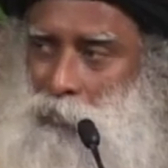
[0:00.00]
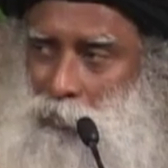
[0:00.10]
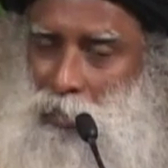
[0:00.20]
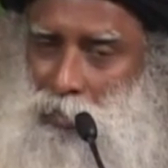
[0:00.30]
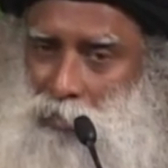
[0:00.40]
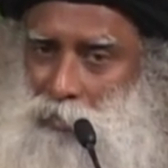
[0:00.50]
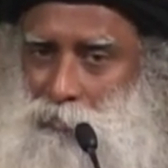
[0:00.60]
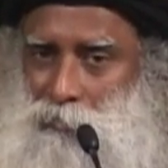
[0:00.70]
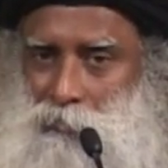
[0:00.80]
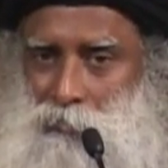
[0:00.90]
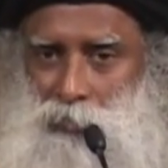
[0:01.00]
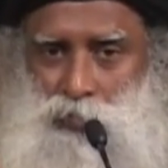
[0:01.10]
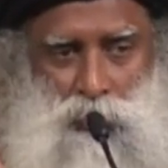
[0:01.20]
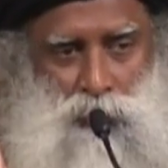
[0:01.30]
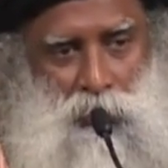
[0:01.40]
Really, it
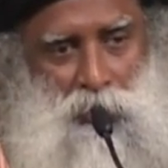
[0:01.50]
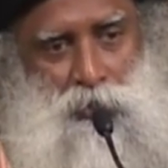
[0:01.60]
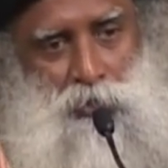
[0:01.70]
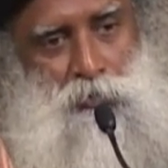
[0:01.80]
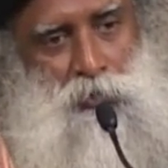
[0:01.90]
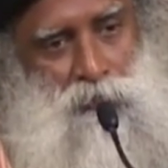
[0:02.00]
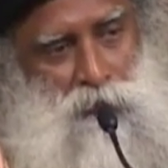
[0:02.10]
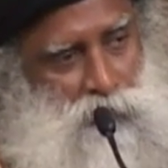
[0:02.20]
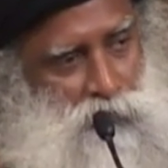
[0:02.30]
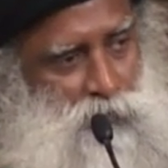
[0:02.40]
just renders you peaceful.